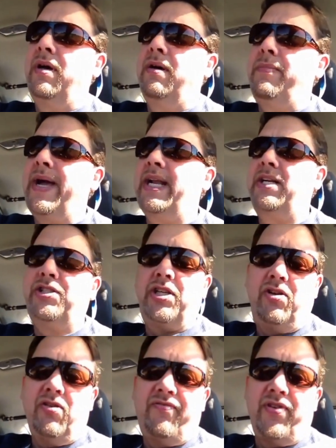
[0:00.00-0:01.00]
managing
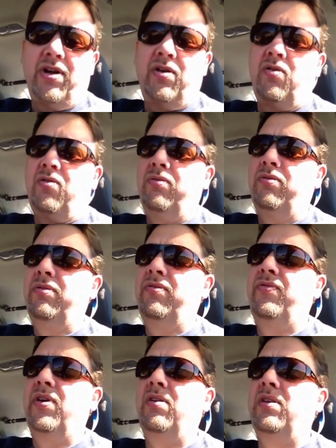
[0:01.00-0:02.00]
your funnel.
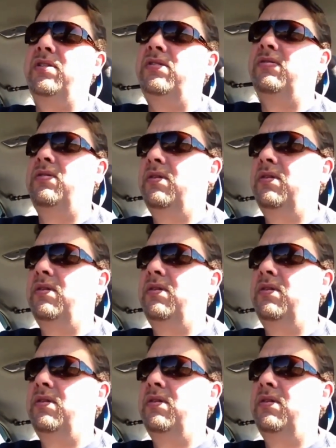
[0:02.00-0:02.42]
Funnel is